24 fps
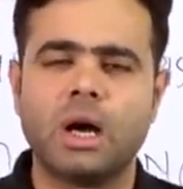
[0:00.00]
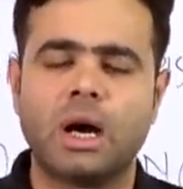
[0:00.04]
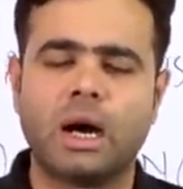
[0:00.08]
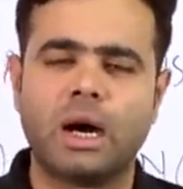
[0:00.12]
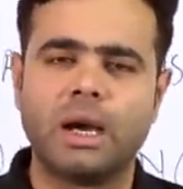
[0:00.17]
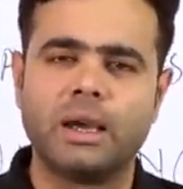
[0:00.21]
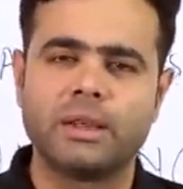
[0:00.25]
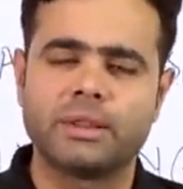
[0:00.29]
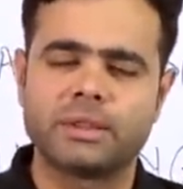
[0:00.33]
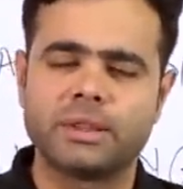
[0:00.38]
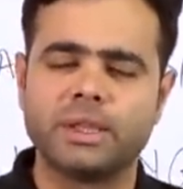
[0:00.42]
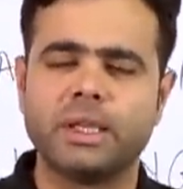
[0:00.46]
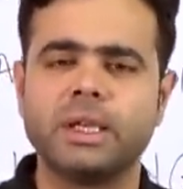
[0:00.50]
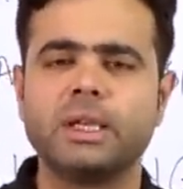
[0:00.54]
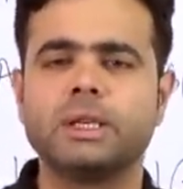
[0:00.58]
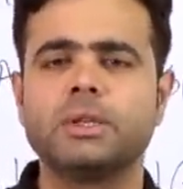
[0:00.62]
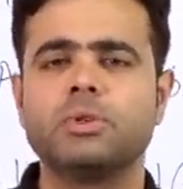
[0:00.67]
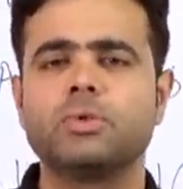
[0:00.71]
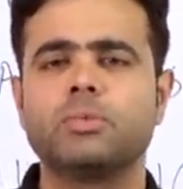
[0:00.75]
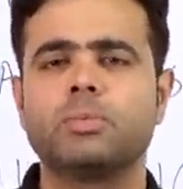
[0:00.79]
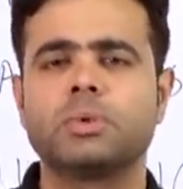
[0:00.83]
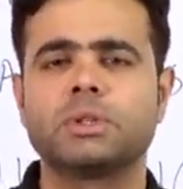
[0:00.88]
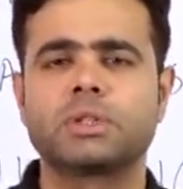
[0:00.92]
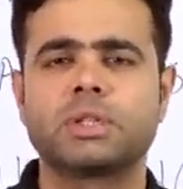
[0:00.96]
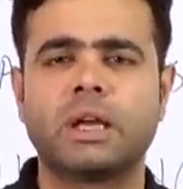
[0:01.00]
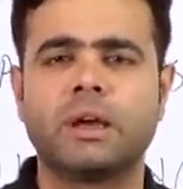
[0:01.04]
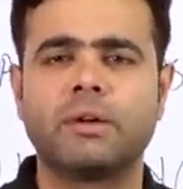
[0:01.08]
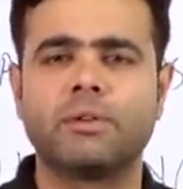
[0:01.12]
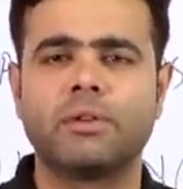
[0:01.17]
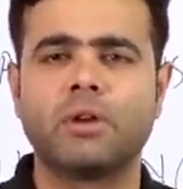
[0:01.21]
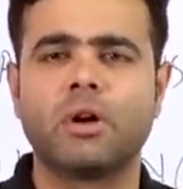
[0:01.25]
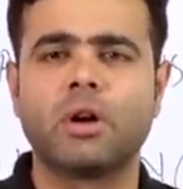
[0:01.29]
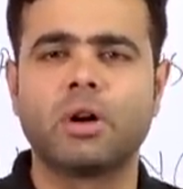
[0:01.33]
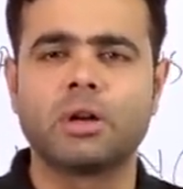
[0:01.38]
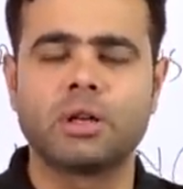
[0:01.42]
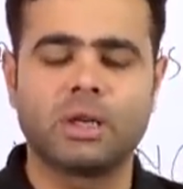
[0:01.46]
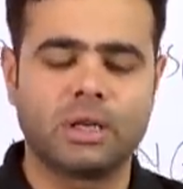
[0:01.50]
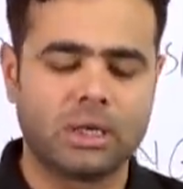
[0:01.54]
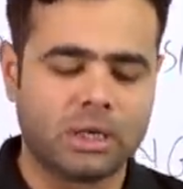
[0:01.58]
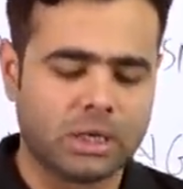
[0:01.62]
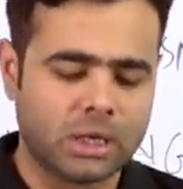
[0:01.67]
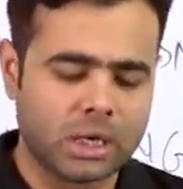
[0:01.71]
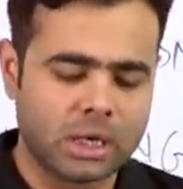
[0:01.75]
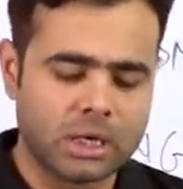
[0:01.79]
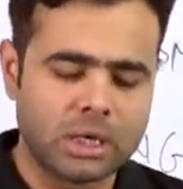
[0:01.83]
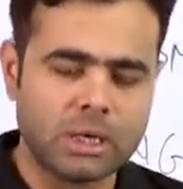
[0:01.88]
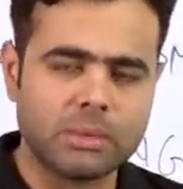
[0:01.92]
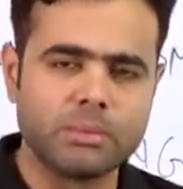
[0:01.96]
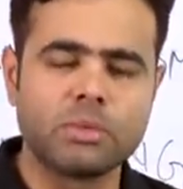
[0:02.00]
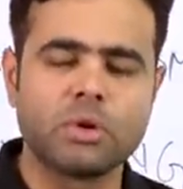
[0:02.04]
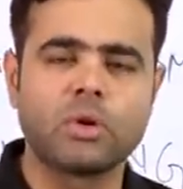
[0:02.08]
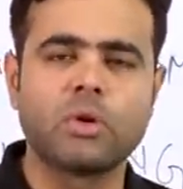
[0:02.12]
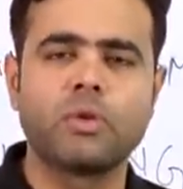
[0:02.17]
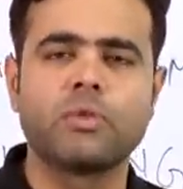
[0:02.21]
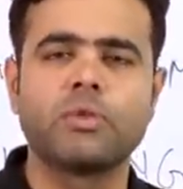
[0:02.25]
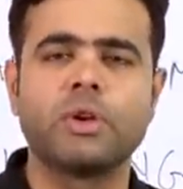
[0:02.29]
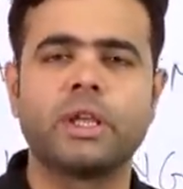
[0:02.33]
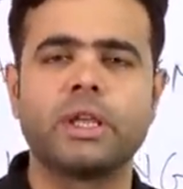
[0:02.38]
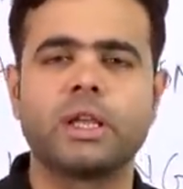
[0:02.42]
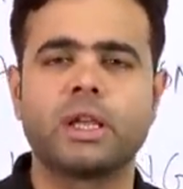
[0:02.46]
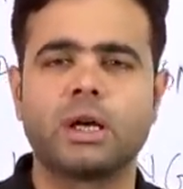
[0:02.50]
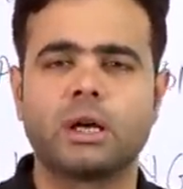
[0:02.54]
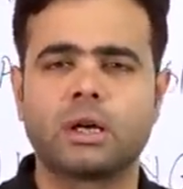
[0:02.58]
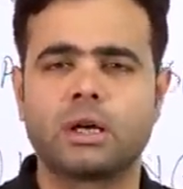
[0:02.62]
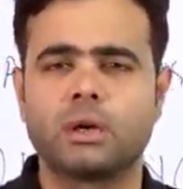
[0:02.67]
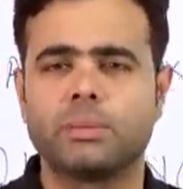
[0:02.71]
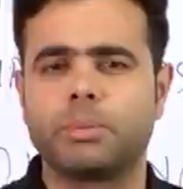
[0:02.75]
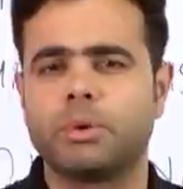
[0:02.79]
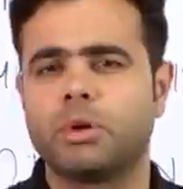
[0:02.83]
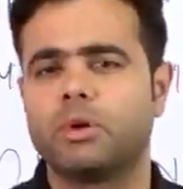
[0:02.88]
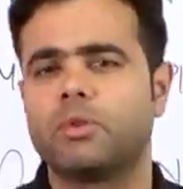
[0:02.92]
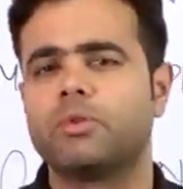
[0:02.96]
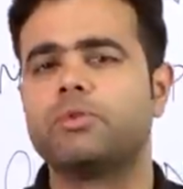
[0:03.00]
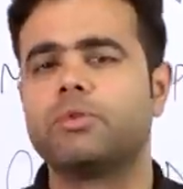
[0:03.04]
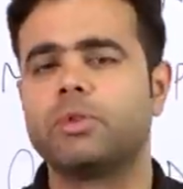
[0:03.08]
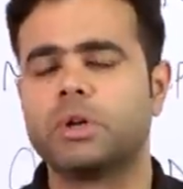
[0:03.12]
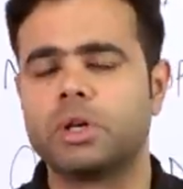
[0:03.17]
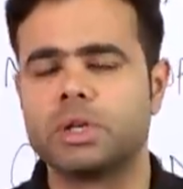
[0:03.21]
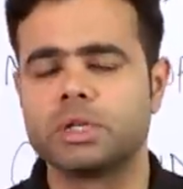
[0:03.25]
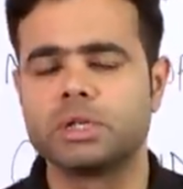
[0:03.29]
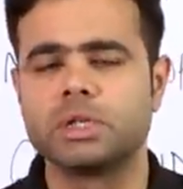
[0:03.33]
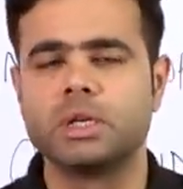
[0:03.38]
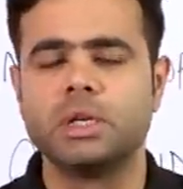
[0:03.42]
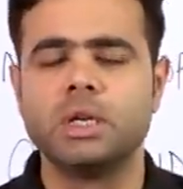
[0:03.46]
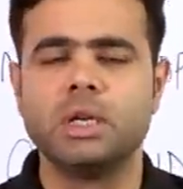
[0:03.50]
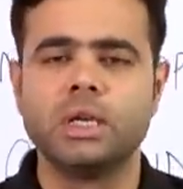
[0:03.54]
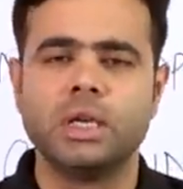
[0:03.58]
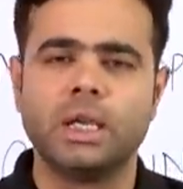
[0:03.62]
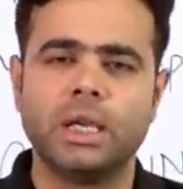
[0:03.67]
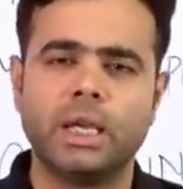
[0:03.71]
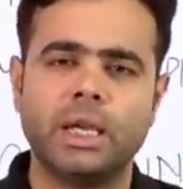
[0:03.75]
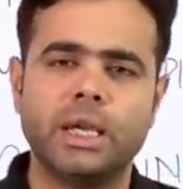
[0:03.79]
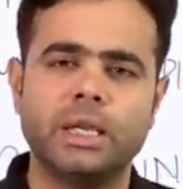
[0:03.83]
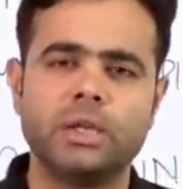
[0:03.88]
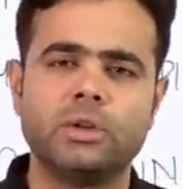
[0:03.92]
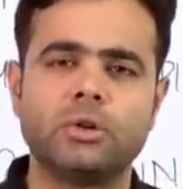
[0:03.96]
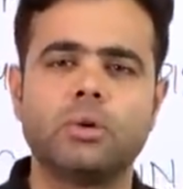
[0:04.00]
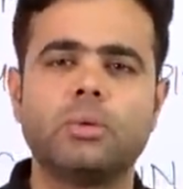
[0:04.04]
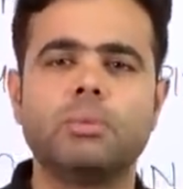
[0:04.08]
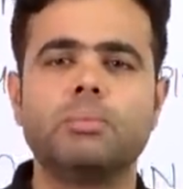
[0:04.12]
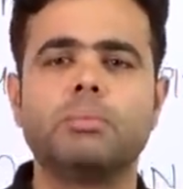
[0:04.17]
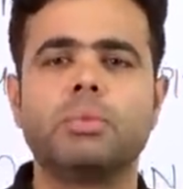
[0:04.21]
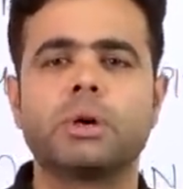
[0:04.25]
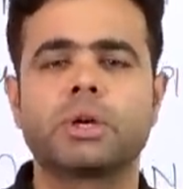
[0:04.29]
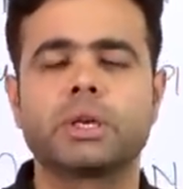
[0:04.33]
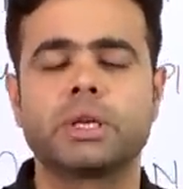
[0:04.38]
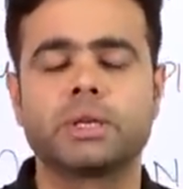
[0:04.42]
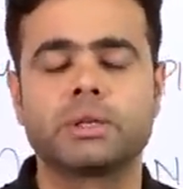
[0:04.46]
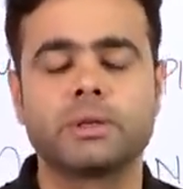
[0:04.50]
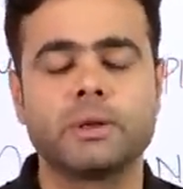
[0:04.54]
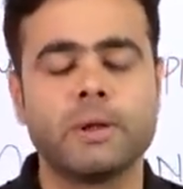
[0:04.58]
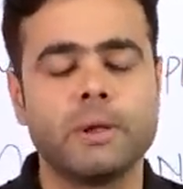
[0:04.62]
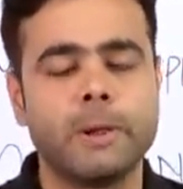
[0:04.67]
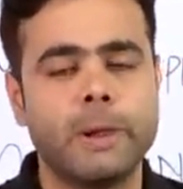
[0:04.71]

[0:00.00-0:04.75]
I think you must have got a number of, like a couple of words in your bucket.